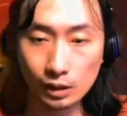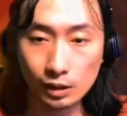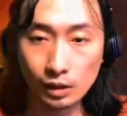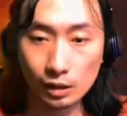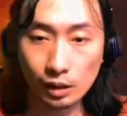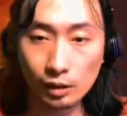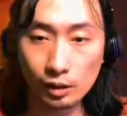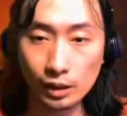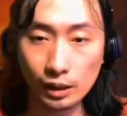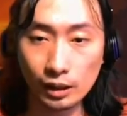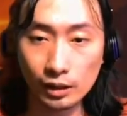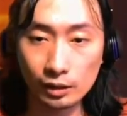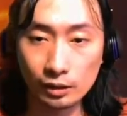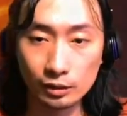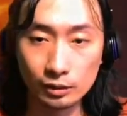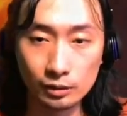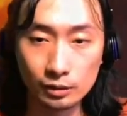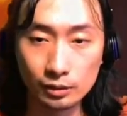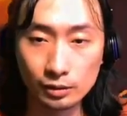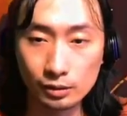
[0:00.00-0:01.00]
Okay.
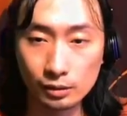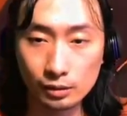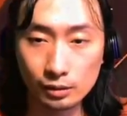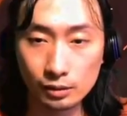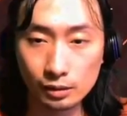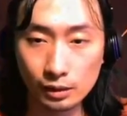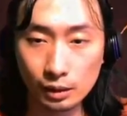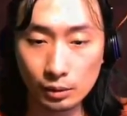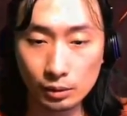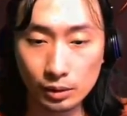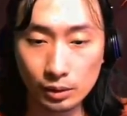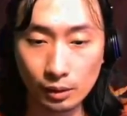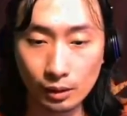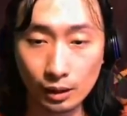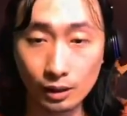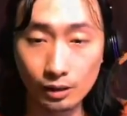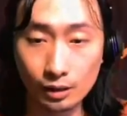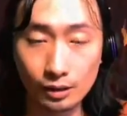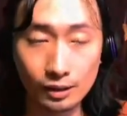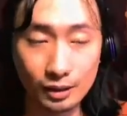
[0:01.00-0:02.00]
That was
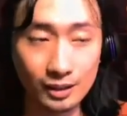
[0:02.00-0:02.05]
alright.